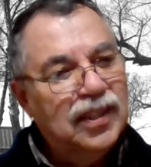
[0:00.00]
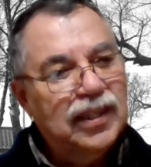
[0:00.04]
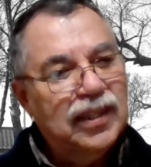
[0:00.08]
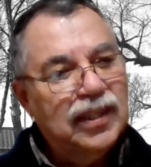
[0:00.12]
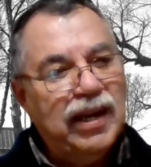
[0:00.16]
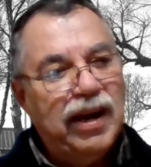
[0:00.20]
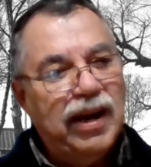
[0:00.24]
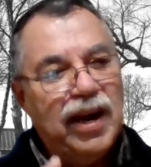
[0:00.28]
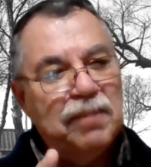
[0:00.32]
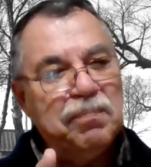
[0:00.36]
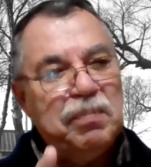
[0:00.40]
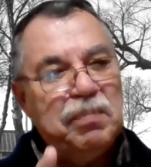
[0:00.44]

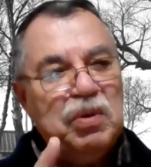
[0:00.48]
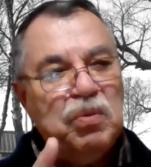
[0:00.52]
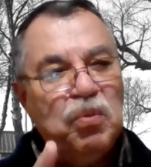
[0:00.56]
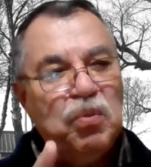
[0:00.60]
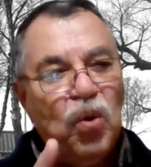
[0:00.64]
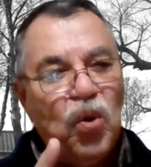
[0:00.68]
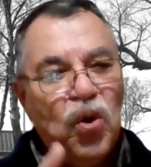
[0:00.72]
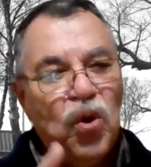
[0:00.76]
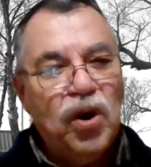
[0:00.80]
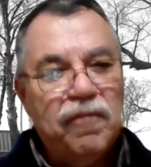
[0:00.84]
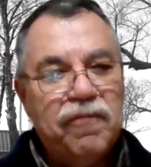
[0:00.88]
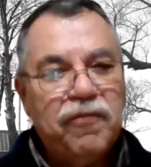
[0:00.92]
Now, I'd been
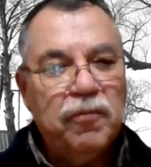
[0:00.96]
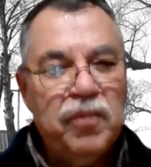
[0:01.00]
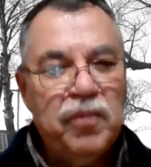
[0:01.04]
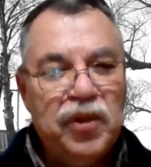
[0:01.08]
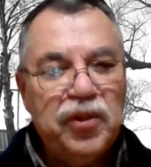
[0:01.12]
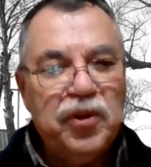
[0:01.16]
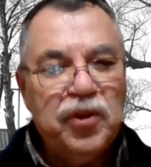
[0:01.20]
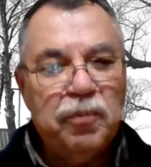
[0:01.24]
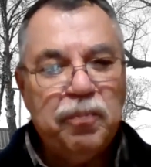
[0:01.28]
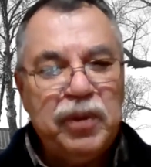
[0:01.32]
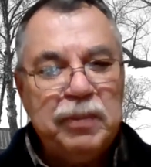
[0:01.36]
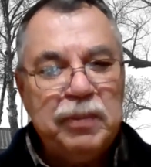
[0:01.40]
warned from
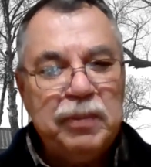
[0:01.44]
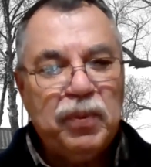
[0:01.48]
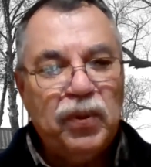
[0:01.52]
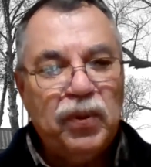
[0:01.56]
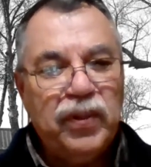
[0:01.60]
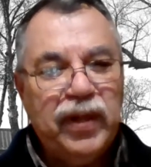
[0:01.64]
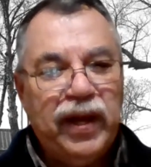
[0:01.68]
other people